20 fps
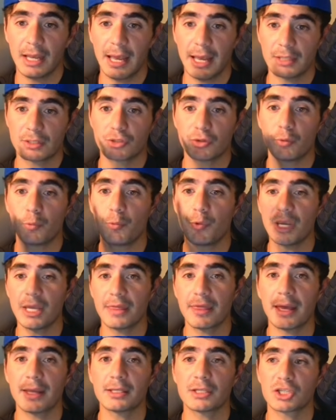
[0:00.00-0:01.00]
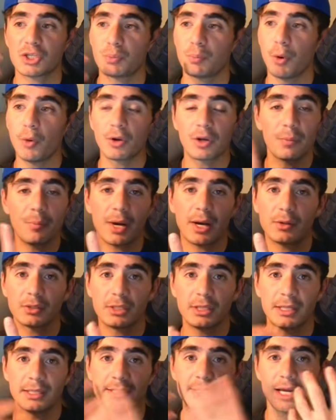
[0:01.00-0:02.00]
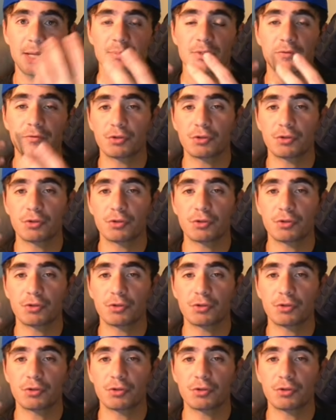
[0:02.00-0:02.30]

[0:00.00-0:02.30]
And so we then spoke about the types